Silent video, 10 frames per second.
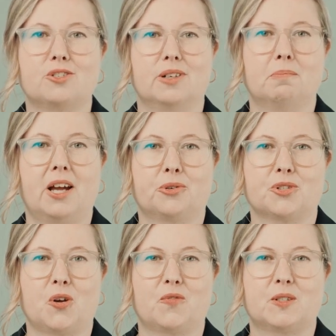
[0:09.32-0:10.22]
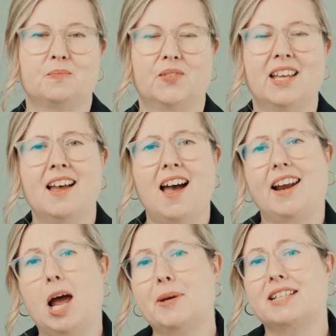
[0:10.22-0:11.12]
at Microsoft, and
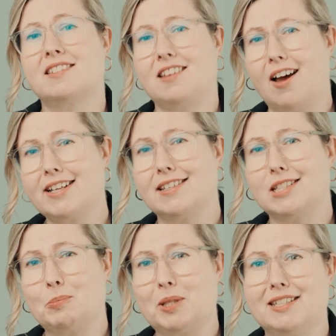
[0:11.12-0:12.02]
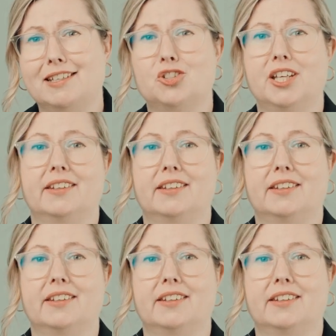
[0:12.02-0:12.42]
I'm excited to be teaching